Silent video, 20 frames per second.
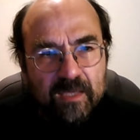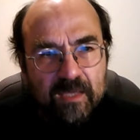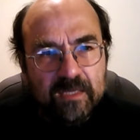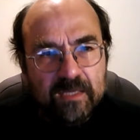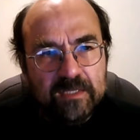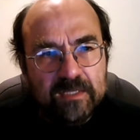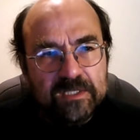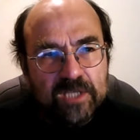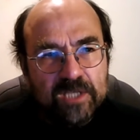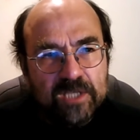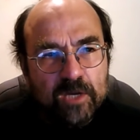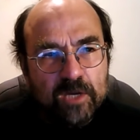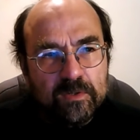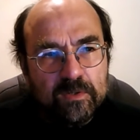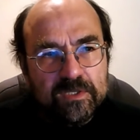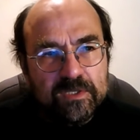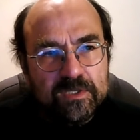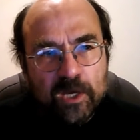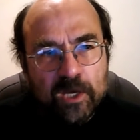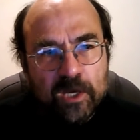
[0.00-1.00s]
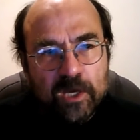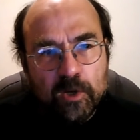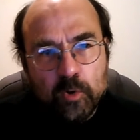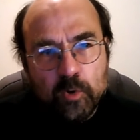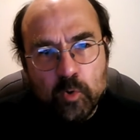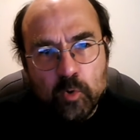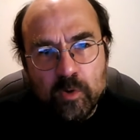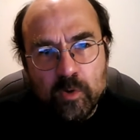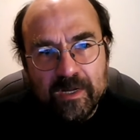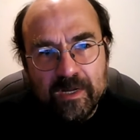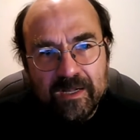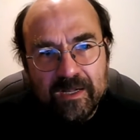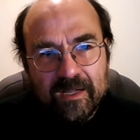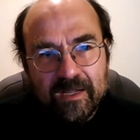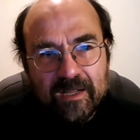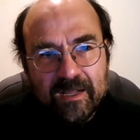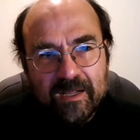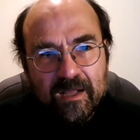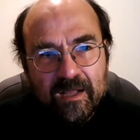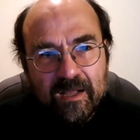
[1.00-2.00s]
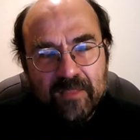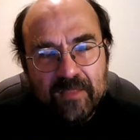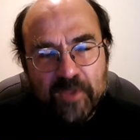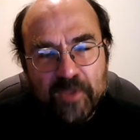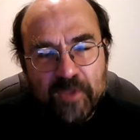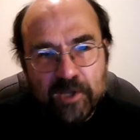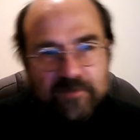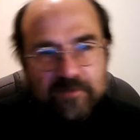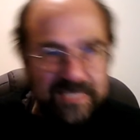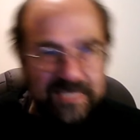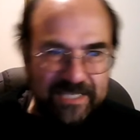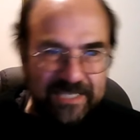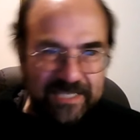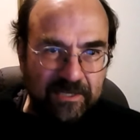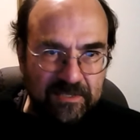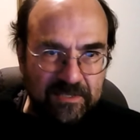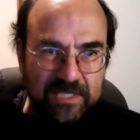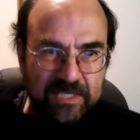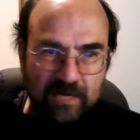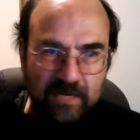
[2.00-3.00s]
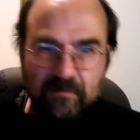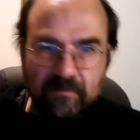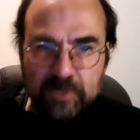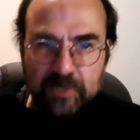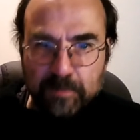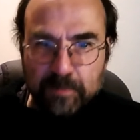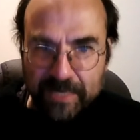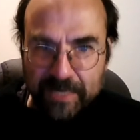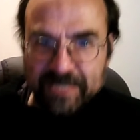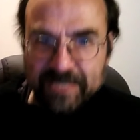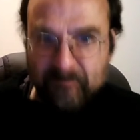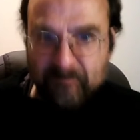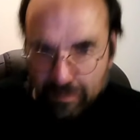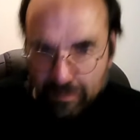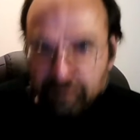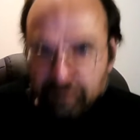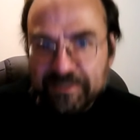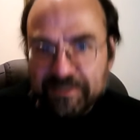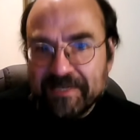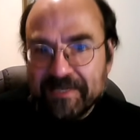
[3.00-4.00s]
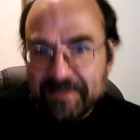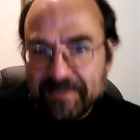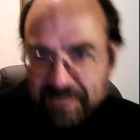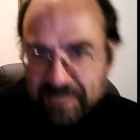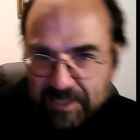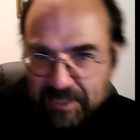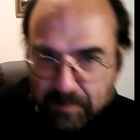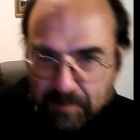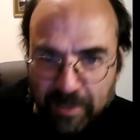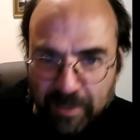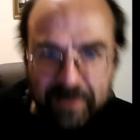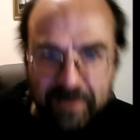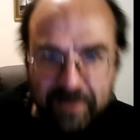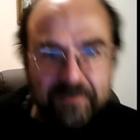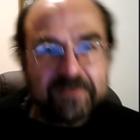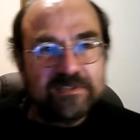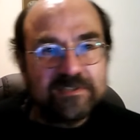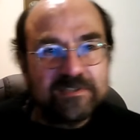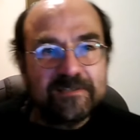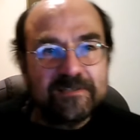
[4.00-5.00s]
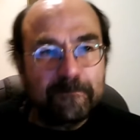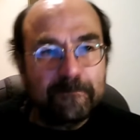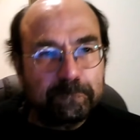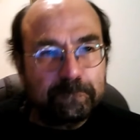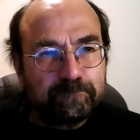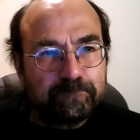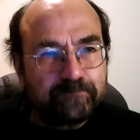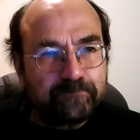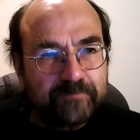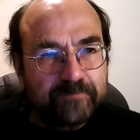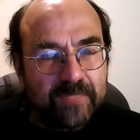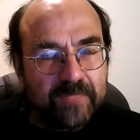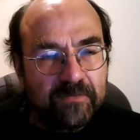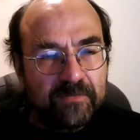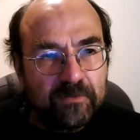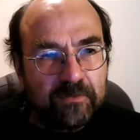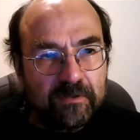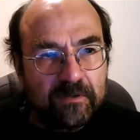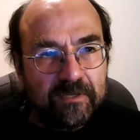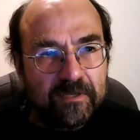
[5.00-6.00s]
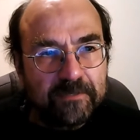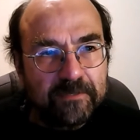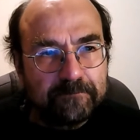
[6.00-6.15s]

So the other is in ourselves, but it's represented by others, if you like.